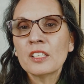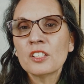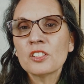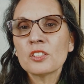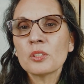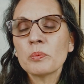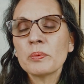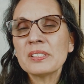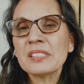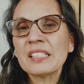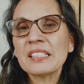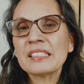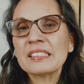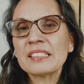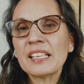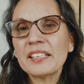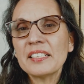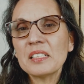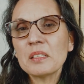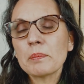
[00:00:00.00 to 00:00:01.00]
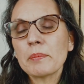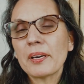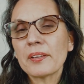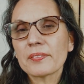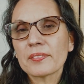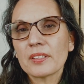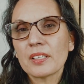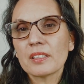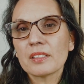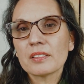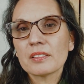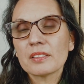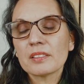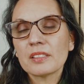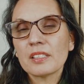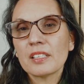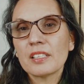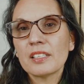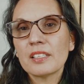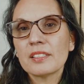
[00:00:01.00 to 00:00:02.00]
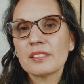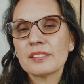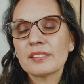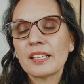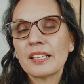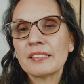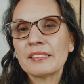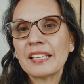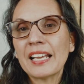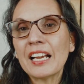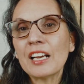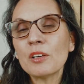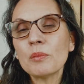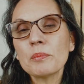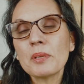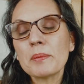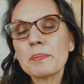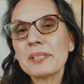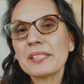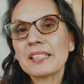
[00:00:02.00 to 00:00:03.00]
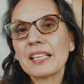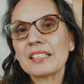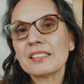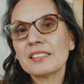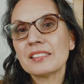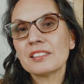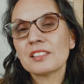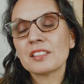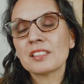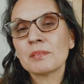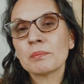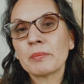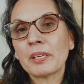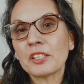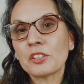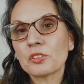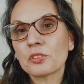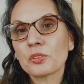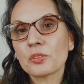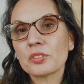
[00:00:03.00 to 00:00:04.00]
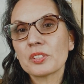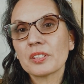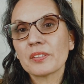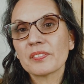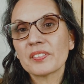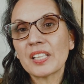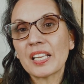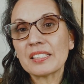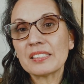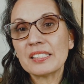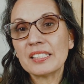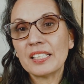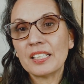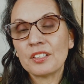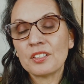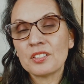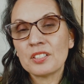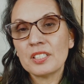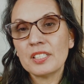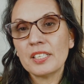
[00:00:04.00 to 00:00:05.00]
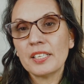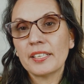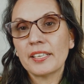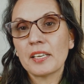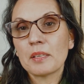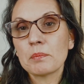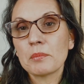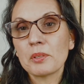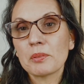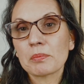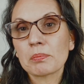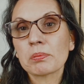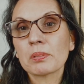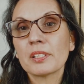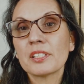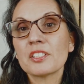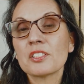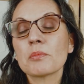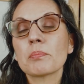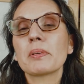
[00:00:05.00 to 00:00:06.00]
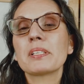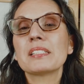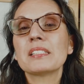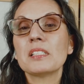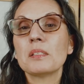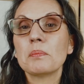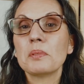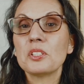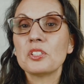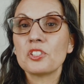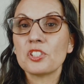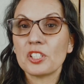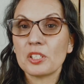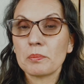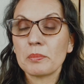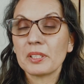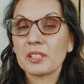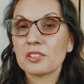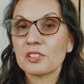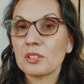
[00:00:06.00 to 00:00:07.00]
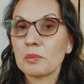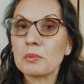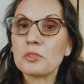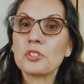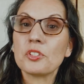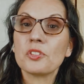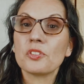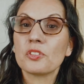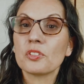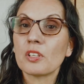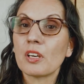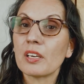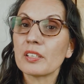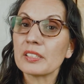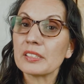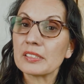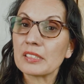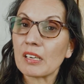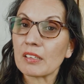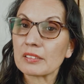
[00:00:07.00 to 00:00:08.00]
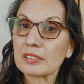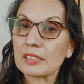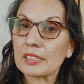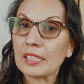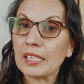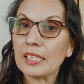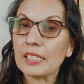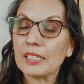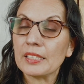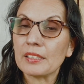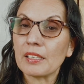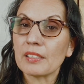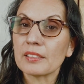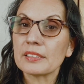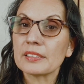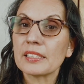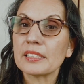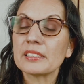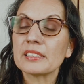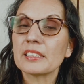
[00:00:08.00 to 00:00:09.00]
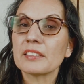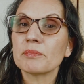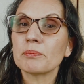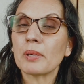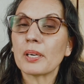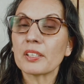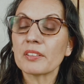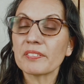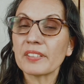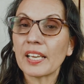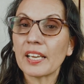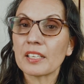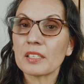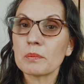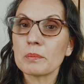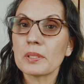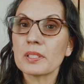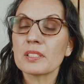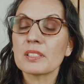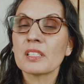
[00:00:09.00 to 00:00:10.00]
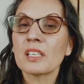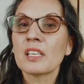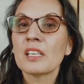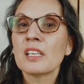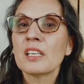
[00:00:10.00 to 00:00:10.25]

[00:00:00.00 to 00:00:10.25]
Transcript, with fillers: So, what's exciting about this is that now maybe that microdosing of that THC can be replaced by CBG because CBG is non-intoxicating, non-addictive part of cannabis.